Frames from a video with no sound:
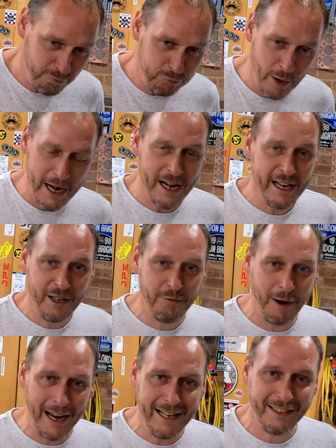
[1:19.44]
Really
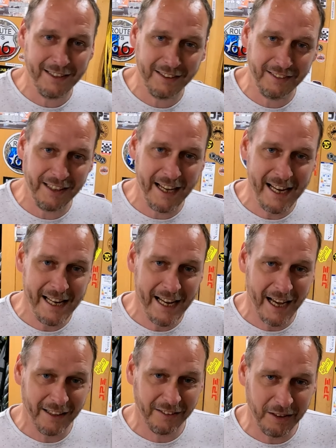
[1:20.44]
great to
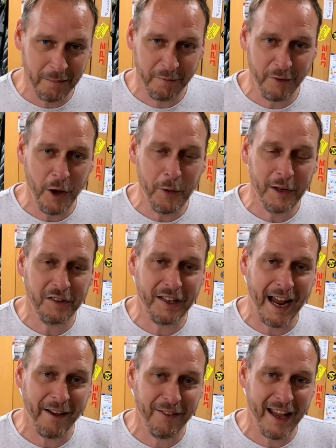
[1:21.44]
see some viewers
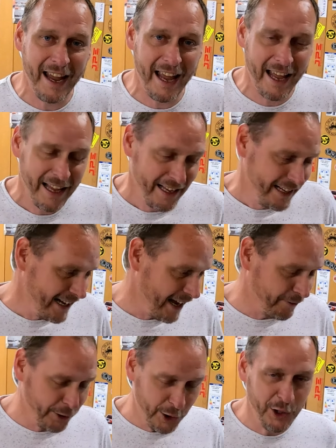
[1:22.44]
down there.
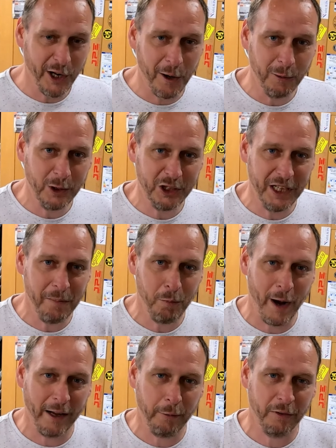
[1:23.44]
Have a good old
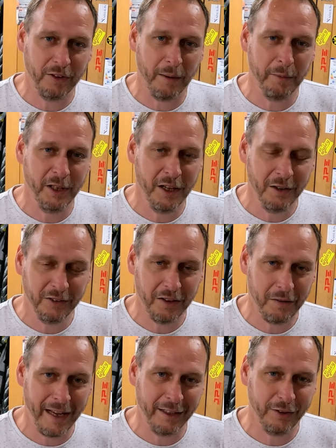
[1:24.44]
chinwag with some of you, so
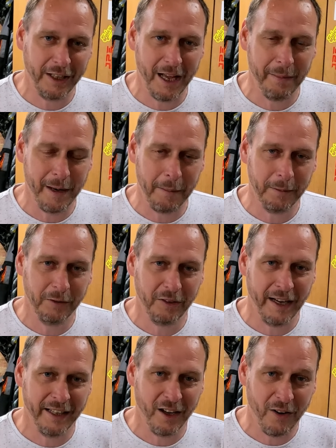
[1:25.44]
thanks for coming up and
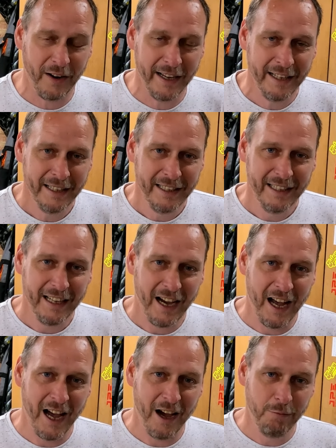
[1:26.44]
saying hi.
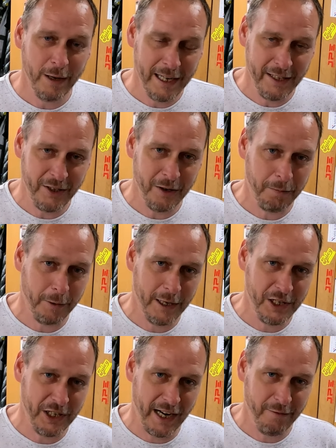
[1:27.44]
I really do
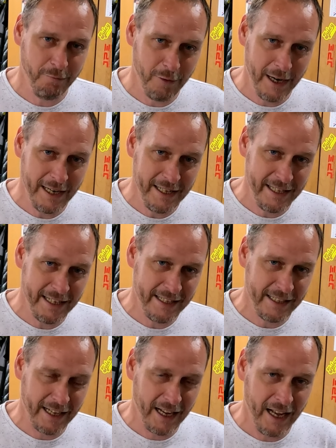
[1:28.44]
appreciate, really
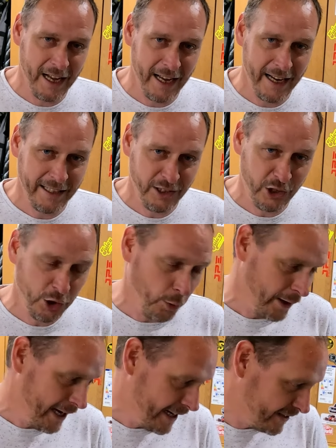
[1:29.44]
did
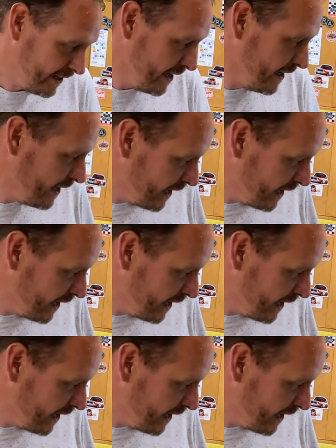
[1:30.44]
enjoy it.